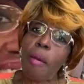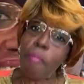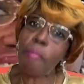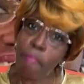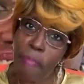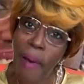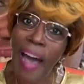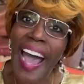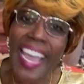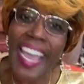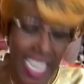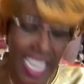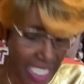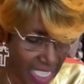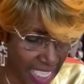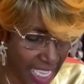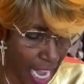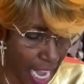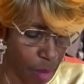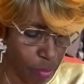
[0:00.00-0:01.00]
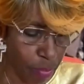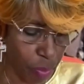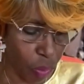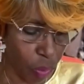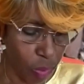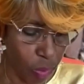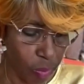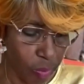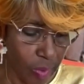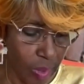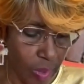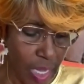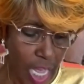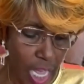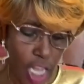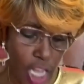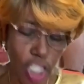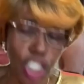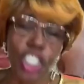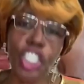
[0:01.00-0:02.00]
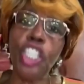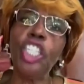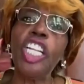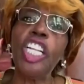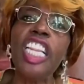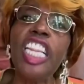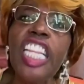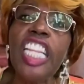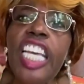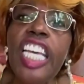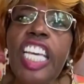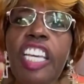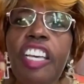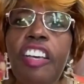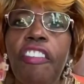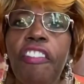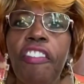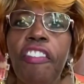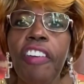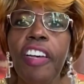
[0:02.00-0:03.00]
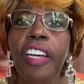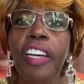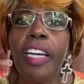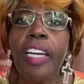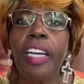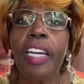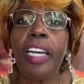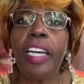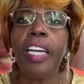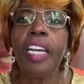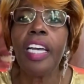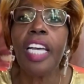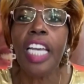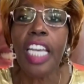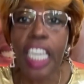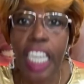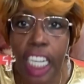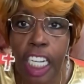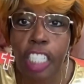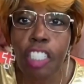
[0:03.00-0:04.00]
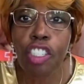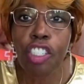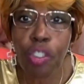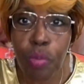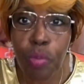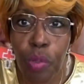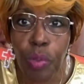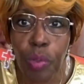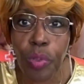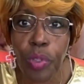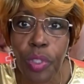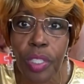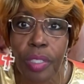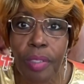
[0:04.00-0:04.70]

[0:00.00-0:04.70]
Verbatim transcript: by example to live in truth.